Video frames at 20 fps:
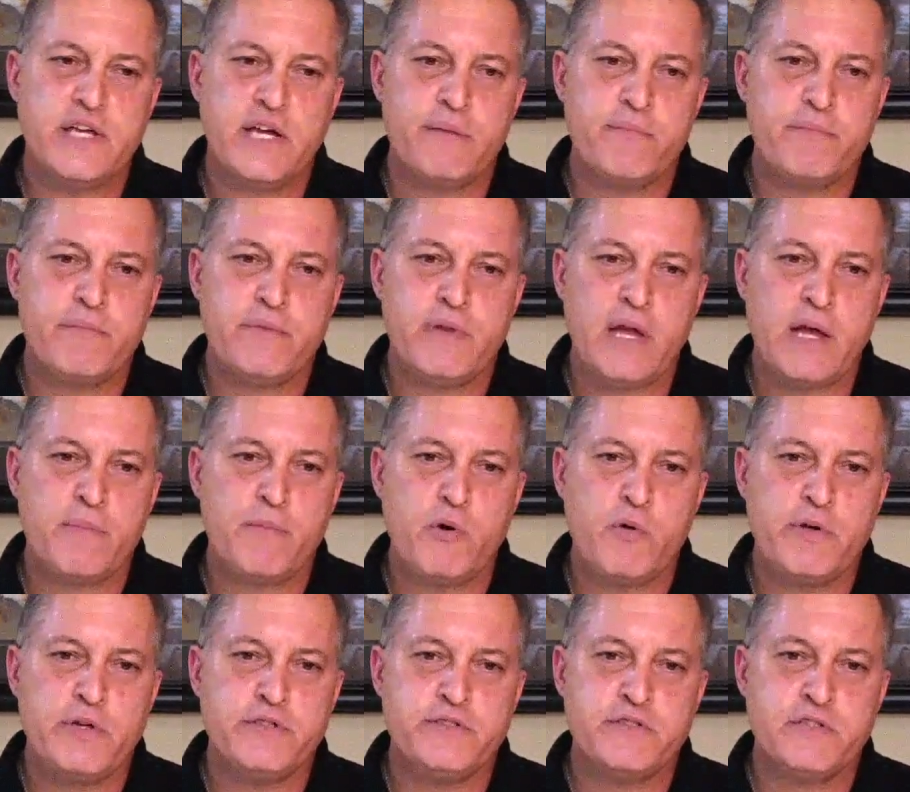I'm I'm
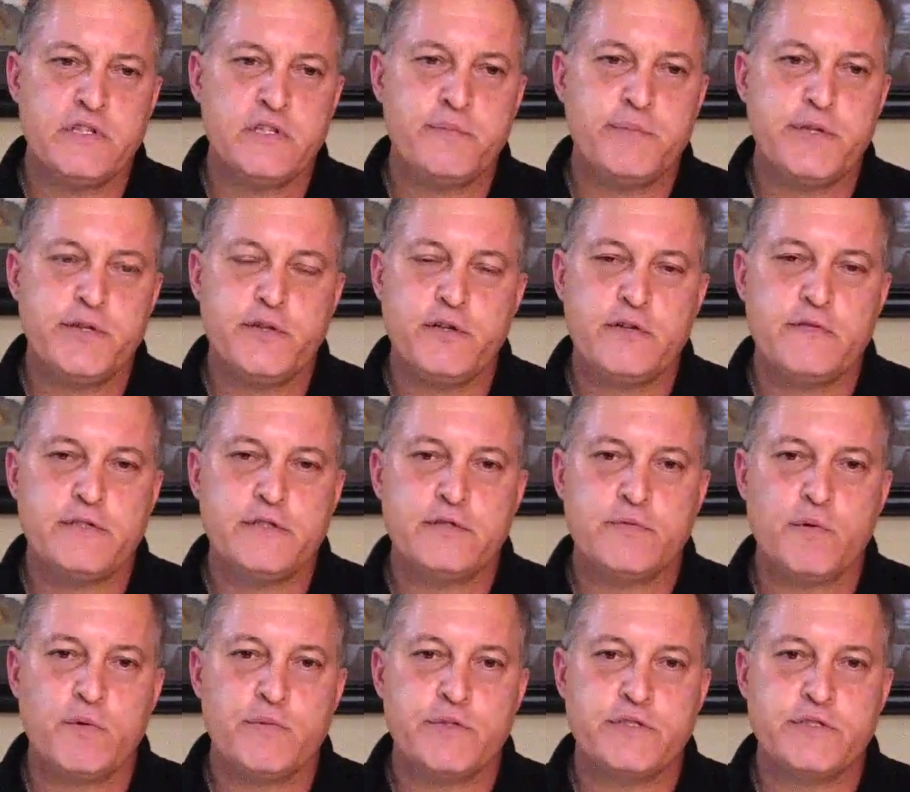always a little bit nervous
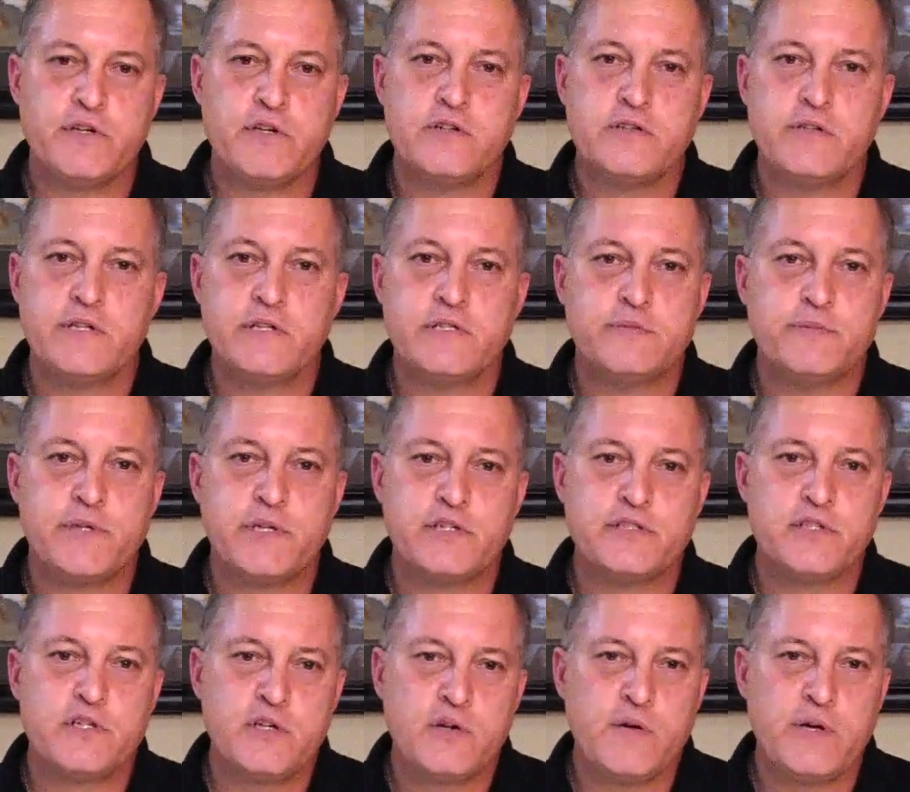when we start this because
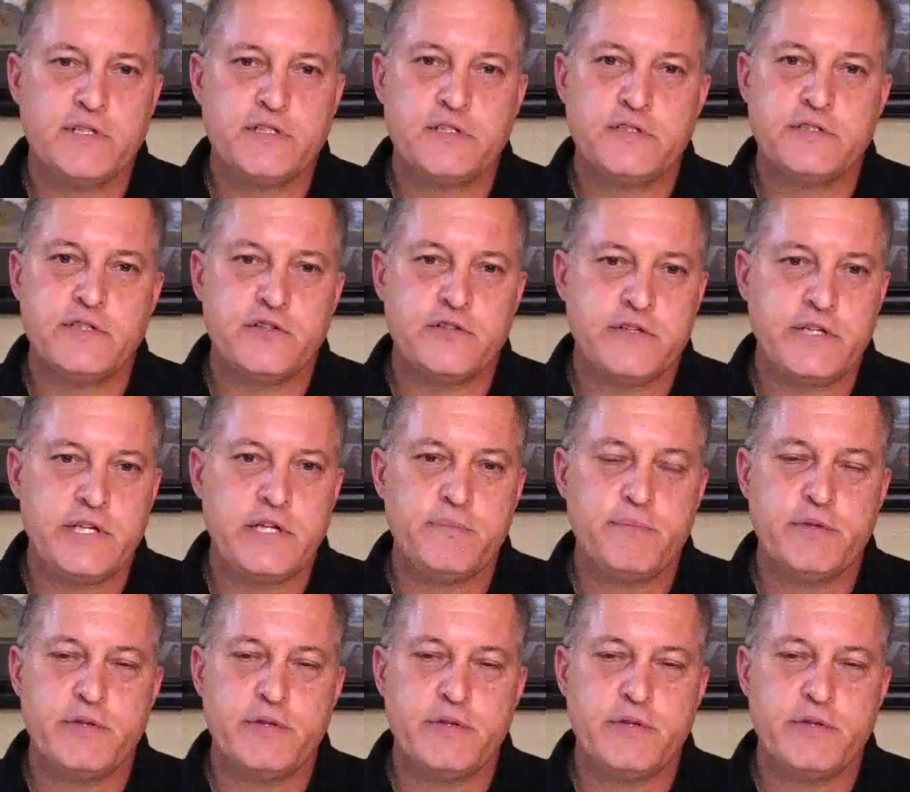your questions are deep